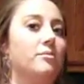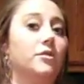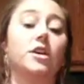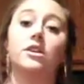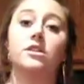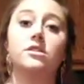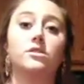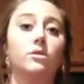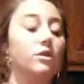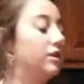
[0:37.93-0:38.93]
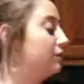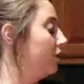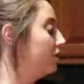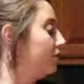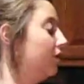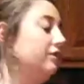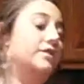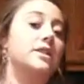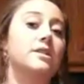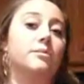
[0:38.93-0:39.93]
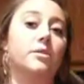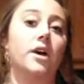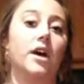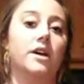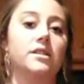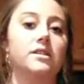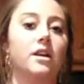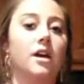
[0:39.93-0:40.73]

liquor store as well as all of these supplies,